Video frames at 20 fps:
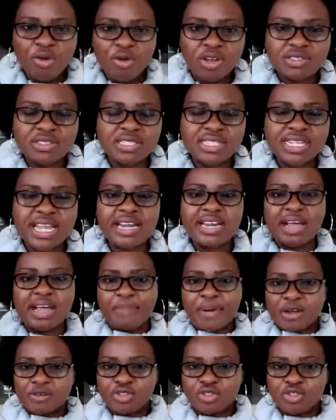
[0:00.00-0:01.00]
concerned
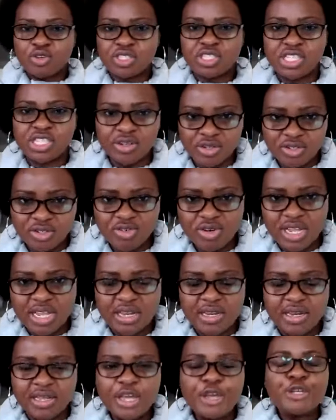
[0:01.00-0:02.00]
about your
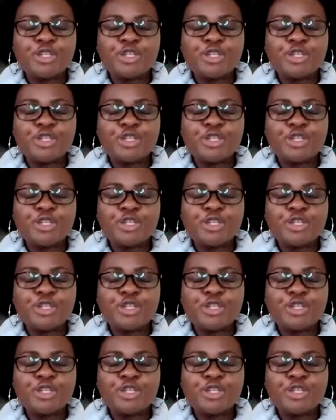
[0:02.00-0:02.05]
children?